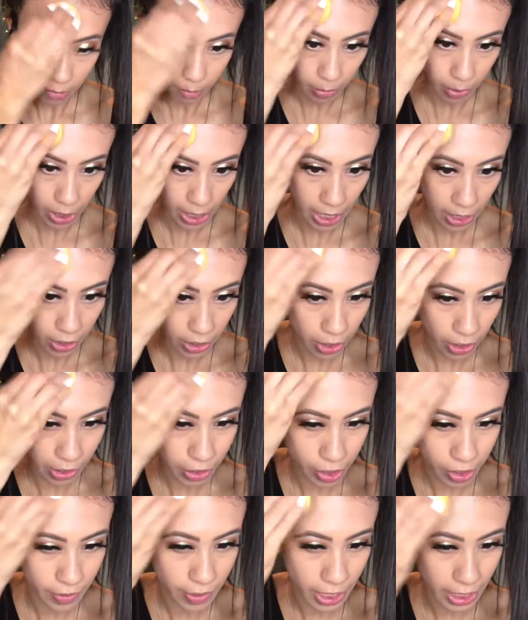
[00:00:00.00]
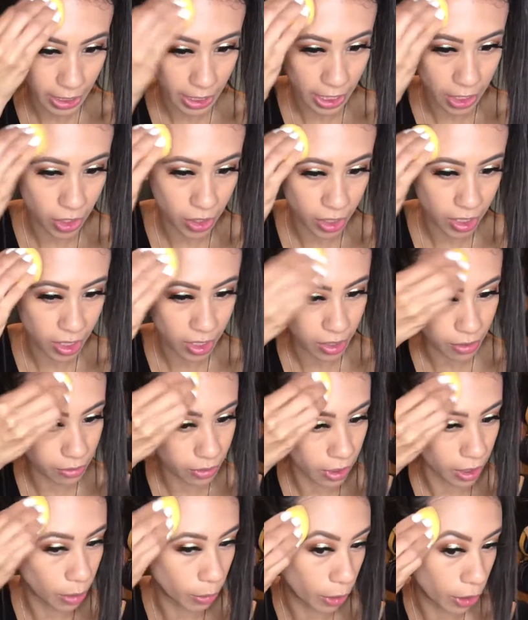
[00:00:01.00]
But I don't know, I just feel like that just doesn't
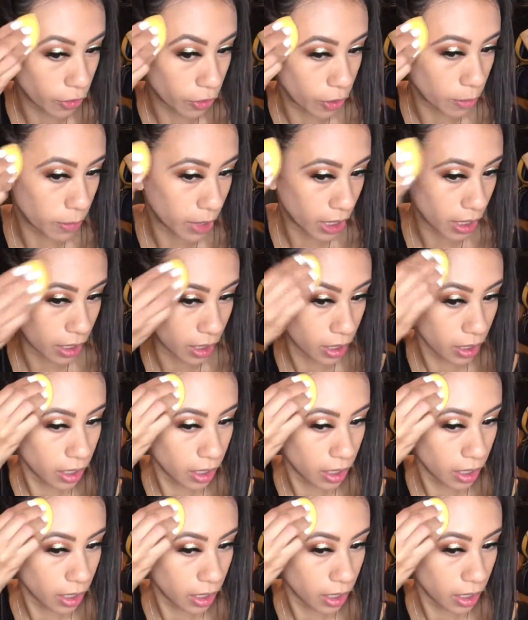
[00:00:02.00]
really work for me.